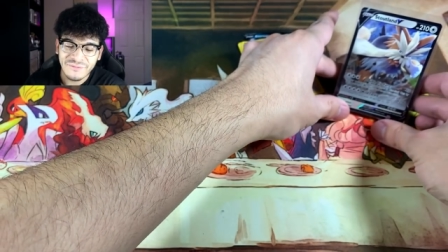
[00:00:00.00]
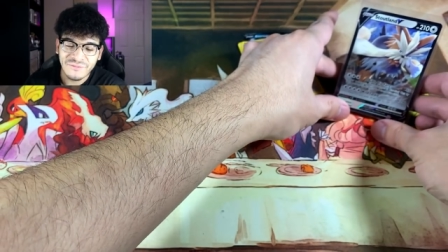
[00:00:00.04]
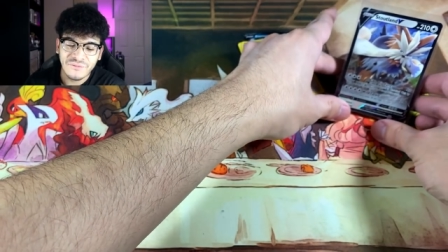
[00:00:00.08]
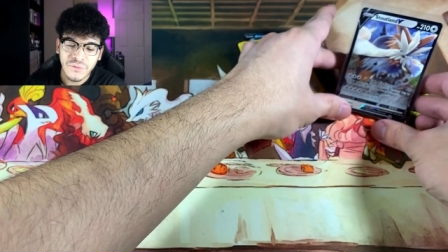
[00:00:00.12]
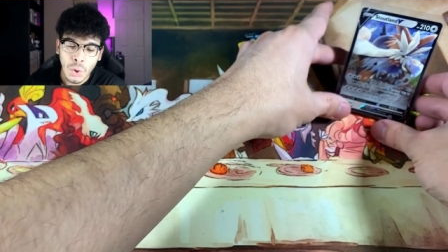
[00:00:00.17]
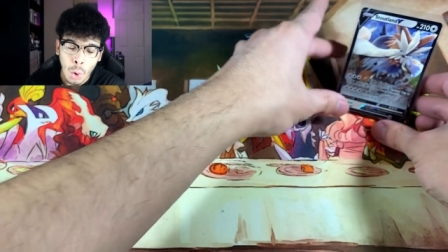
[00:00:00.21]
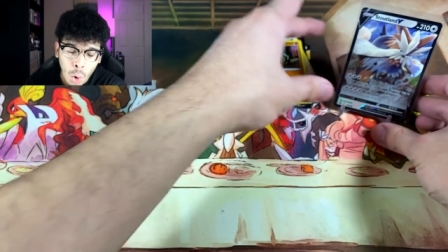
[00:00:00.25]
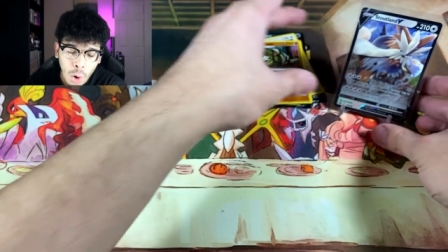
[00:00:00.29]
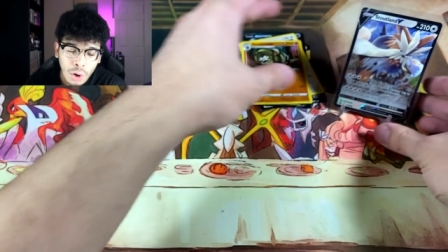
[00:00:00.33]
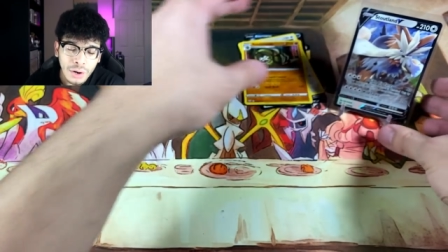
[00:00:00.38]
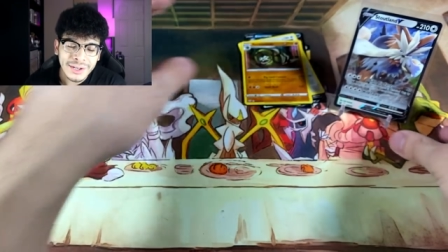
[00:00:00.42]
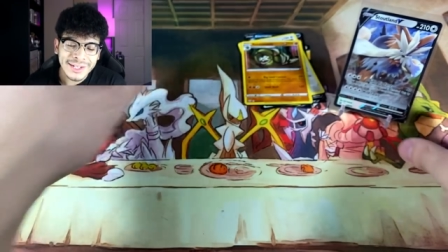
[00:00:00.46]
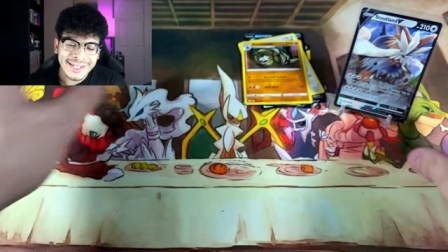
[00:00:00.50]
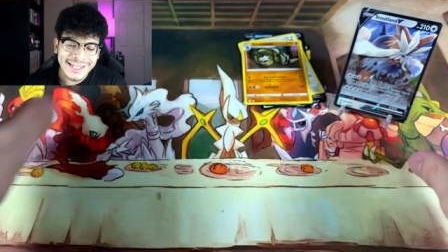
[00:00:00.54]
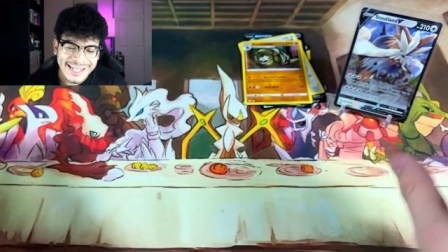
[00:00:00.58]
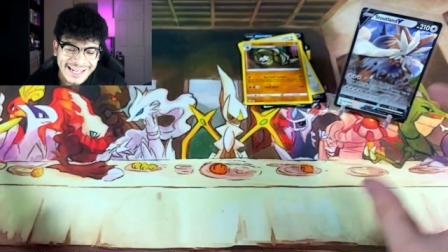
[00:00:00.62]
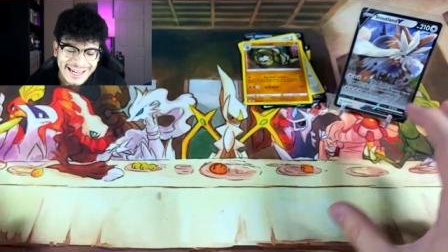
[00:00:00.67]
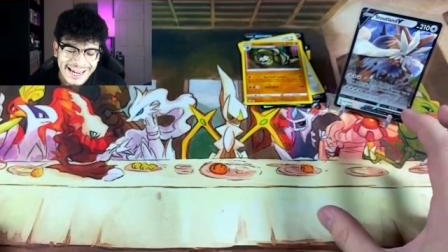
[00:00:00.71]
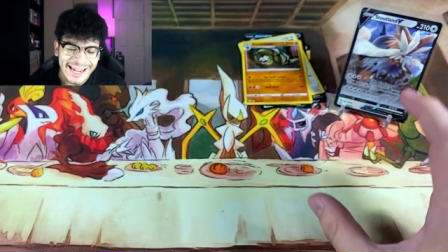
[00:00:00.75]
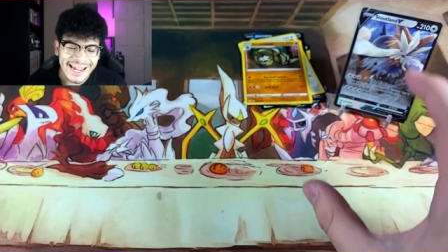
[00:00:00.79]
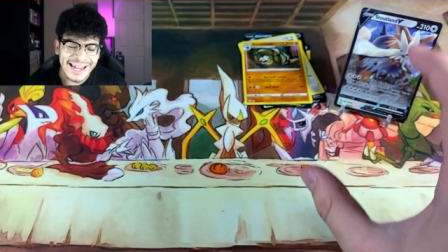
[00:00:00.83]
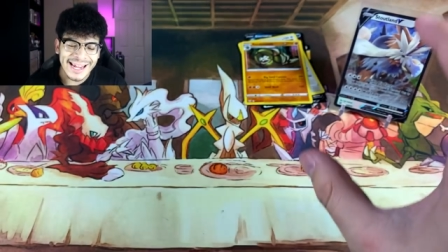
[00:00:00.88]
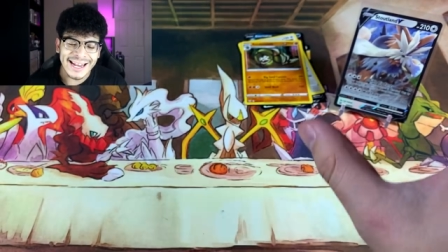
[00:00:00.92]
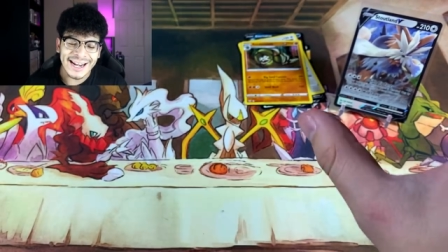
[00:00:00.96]

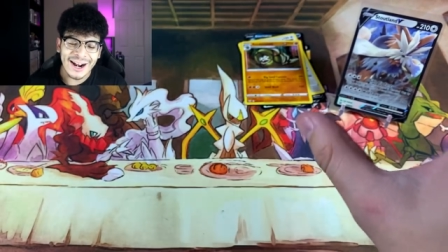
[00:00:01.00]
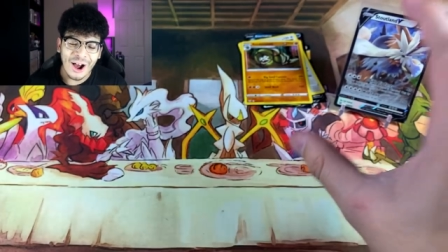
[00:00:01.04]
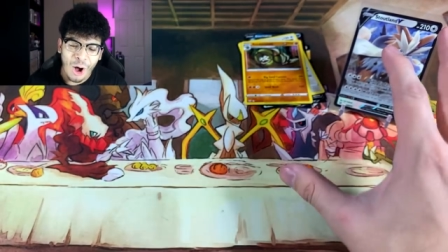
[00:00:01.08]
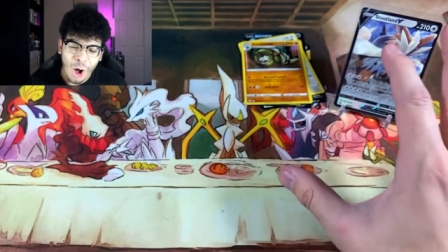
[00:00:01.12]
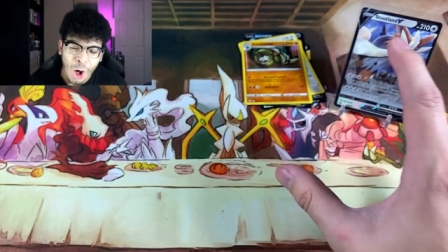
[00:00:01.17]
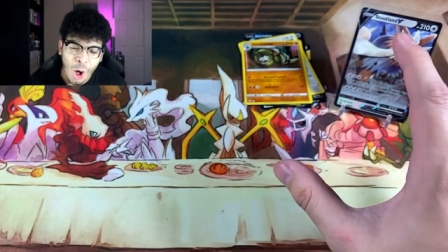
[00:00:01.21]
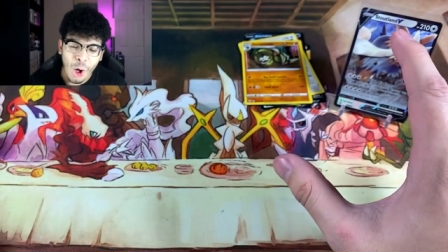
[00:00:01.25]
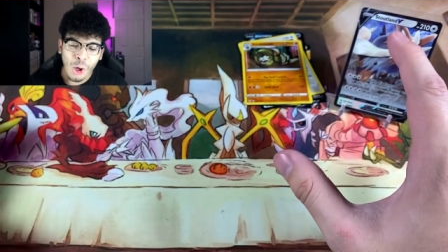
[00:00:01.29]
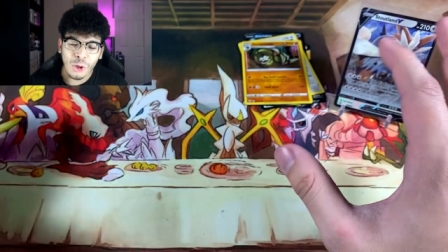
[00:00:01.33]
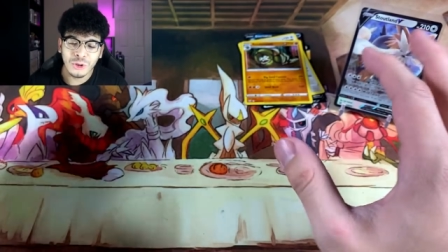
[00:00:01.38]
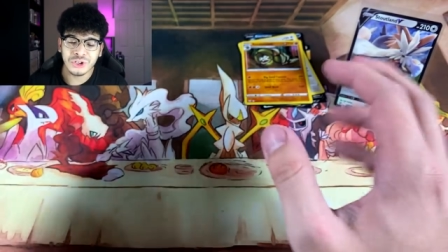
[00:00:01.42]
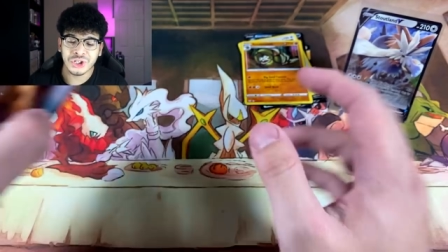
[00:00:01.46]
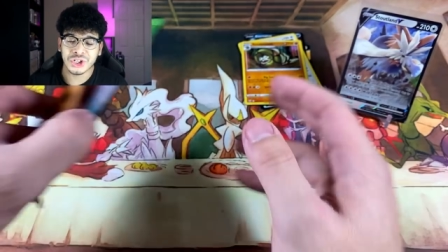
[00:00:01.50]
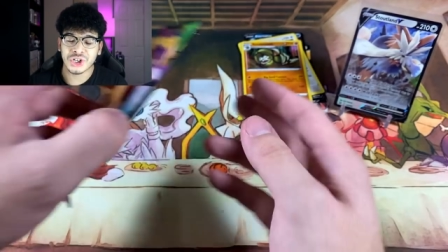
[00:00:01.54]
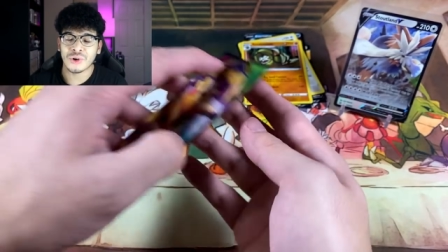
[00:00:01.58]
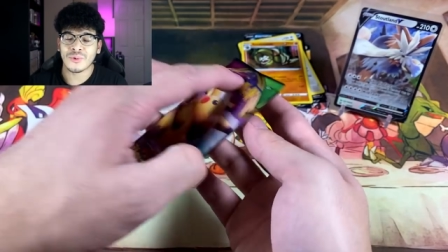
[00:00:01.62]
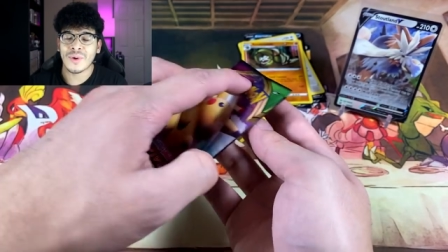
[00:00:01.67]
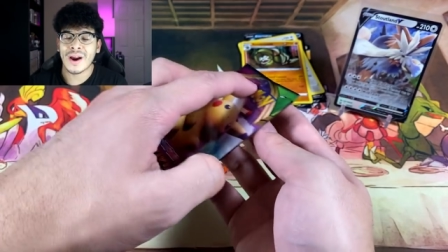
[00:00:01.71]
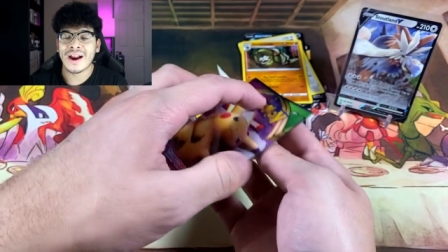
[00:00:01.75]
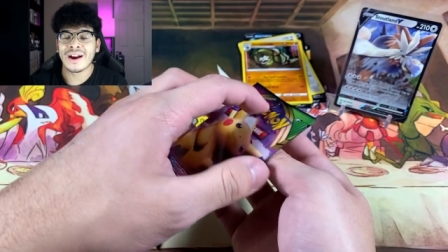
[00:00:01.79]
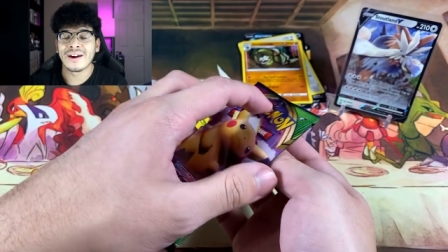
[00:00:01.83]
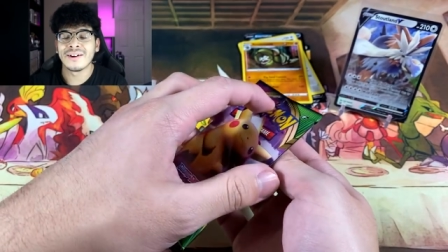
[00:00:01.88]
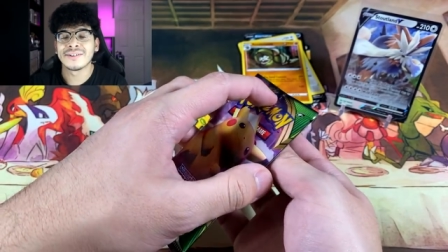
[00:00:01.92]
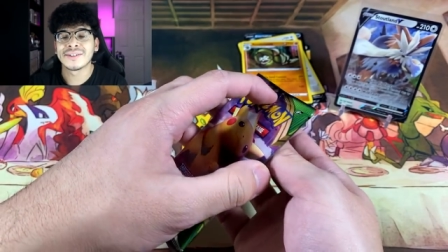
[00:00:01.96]
14 Ultra
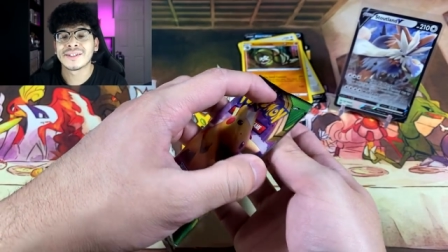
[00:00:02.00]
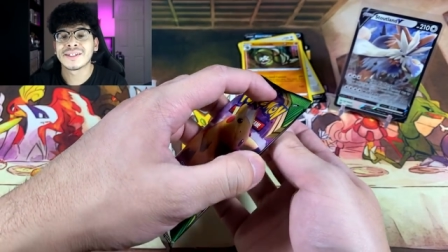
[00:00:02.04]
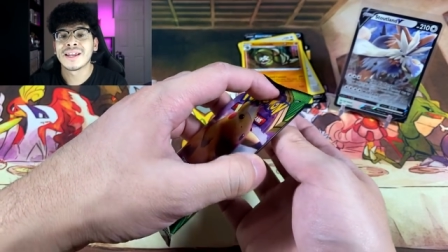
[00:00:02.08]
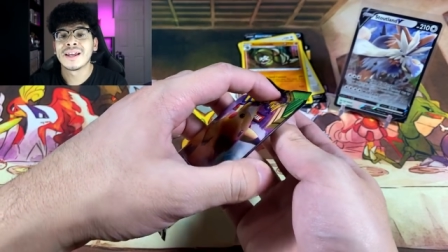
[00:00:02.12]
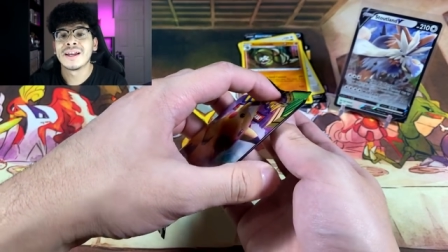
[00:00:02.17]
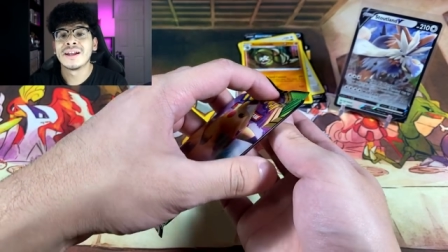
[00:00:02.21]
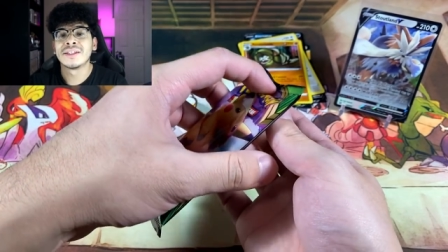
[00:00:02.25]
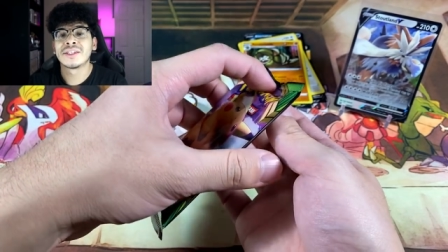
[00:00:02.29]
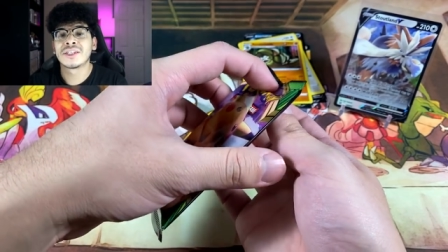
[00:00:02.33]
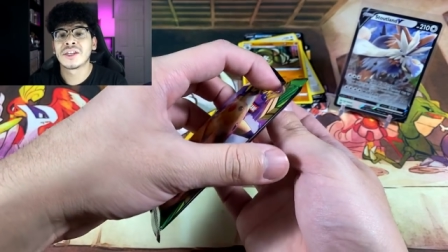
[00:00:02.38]
Rares